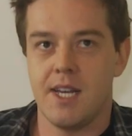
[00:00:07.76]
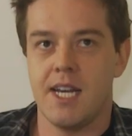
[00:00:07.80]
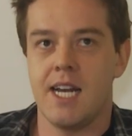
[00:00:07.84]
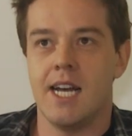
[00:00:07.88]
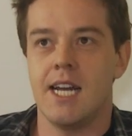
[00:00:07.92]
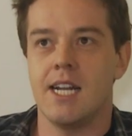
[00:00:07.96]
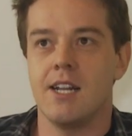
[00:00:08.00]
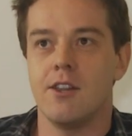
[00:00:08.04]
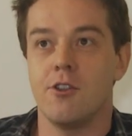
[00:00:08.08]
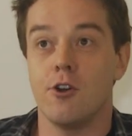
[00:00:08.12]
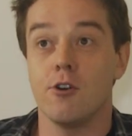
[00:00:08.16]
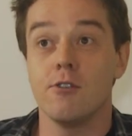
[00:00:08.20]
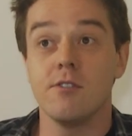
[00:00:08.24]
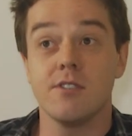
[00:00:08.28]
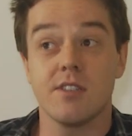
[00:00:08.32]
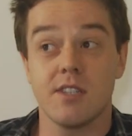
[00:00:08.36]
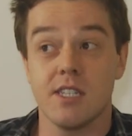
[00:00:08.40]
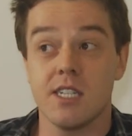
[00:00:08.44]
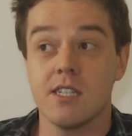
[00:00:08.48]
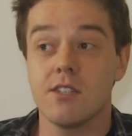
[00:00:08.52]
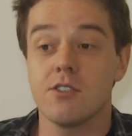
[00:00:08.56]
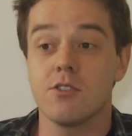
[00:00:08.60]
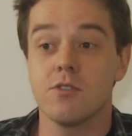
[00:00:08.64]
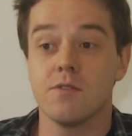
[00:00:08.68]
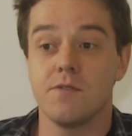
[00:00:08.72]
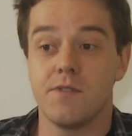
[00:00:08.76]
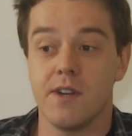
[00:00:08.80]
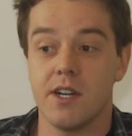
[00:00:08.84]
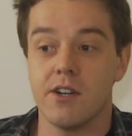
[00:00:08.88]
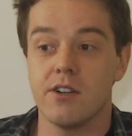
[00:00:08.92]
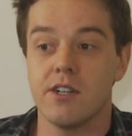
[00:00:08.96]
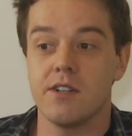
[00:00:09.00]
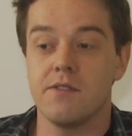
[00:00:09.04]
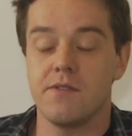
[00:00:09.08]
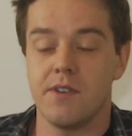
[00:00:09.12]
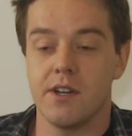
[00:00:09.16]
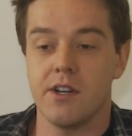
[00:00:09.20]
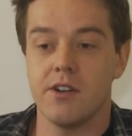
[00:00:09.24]
and those things are
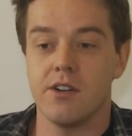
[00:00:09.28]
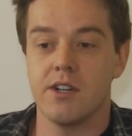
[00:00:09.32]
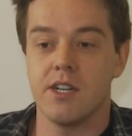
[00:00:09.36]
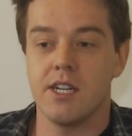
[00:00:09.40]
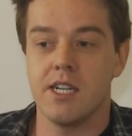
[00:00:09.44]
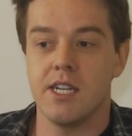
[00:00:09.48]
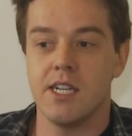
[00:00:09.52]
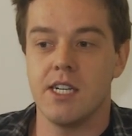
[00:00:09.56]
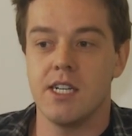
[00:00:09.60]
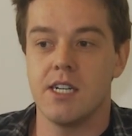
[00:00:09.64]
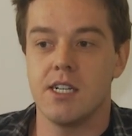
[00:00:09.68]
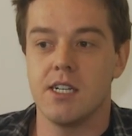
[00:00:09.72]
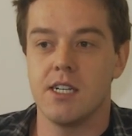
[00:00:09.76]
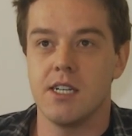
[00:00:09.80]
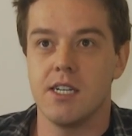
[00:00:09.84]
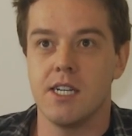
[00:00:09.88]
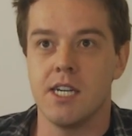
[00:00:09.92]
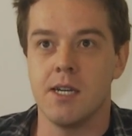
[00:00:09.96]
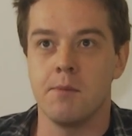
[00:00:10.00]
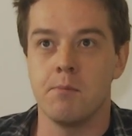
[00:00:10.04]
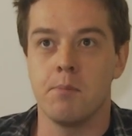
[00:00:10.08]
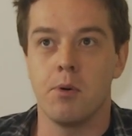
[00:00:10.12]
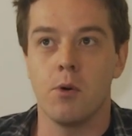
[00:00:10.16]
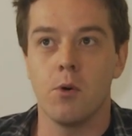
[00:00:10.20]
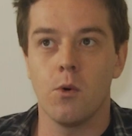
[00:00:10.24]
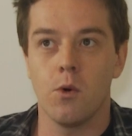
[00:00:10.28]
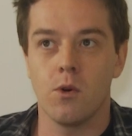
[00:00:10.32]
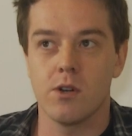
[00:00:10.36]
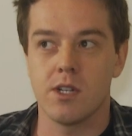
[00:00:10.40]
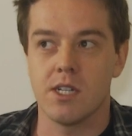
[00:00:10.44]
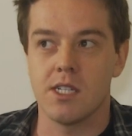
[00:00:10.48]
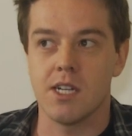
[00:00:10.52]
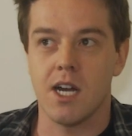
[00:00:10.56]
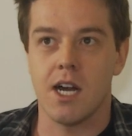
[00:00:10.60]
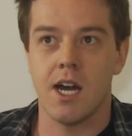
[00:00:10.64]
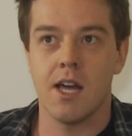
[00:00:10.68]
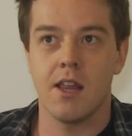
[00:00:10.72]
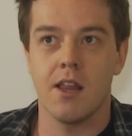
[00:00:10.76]
very, very
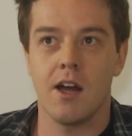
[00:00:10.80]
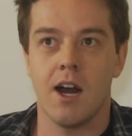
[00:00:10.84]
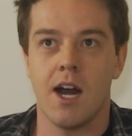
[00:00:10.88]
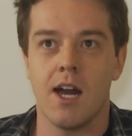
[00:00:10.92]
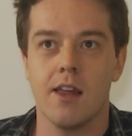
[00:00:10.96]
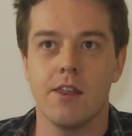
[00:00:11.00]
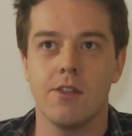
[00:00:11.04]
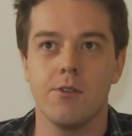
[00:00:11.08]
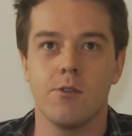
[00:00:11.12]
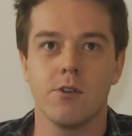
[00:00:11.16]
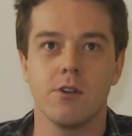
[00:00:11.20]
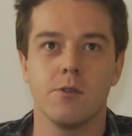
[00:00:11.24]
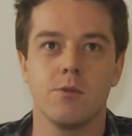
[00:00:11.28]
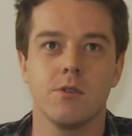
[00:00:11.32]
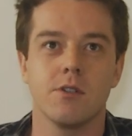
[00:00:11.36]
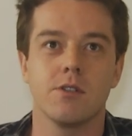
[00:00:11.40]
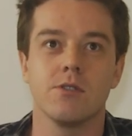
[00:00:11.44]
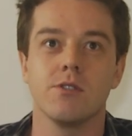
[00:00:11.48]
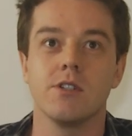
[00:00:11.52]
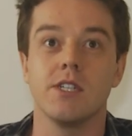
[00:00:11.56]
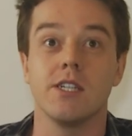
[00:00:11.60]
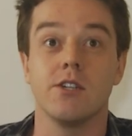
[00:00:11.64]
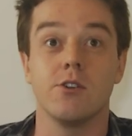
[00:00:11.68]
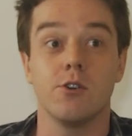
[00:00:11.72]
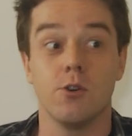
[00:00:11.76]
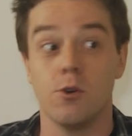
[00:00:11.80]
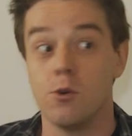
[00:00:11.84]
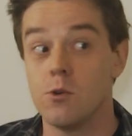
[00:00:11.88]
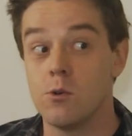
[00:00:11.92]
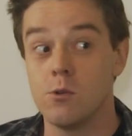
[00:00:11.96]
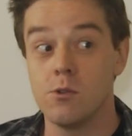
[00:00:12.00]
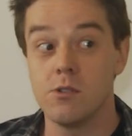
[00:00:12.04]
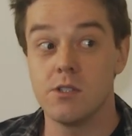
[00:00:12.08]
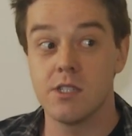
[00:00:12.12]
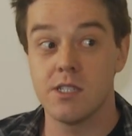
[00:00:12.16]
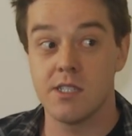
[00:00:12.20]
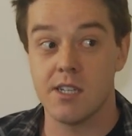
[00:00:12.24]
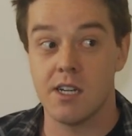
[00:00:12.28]
important. I thought it was really
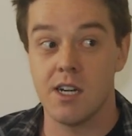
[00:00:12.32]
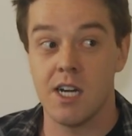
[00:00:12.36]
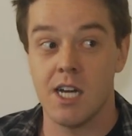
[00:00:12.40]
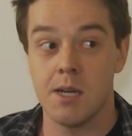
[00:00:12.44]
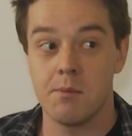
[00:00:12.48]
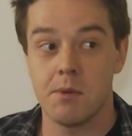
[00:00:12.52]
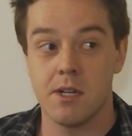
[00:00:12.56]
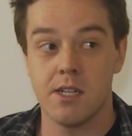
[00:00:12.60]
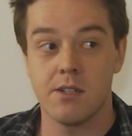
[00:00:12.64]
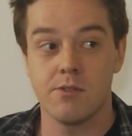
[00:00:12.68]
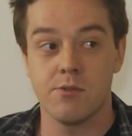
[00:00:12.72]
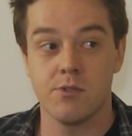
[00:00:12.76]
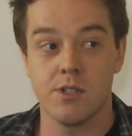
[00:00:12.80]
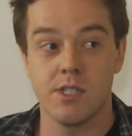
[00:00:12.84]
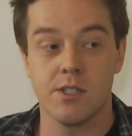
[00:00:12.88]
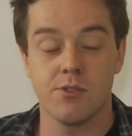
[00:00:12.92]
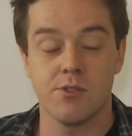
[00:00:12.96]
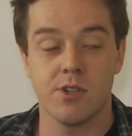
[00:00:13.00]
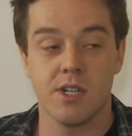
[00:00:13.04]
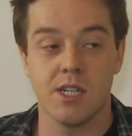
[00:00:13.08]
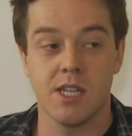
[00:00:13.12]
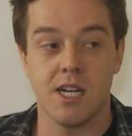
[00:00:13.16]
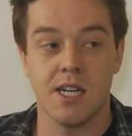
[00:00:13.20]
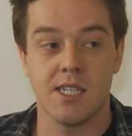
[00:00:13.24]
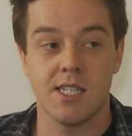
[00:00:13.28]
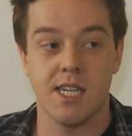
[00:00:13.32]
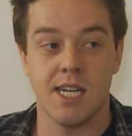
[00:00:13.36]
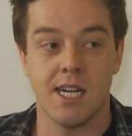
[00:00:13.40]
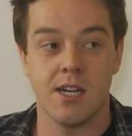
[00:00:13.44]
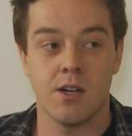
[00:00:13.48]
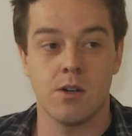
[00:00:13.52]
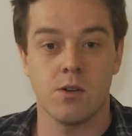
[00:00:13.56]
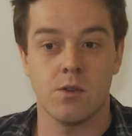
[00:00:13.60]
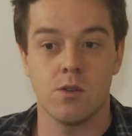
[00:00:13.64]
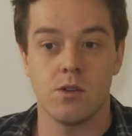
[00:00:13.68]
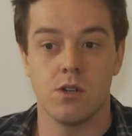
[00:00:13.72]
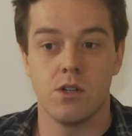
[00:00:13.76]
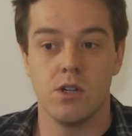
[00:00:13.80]
cool at the time. I didn't really realize
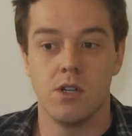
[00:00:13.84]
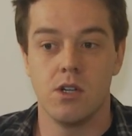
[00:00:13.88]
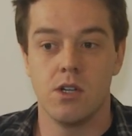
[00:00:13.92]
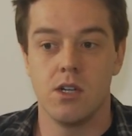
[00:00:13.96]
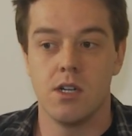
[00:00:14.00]
how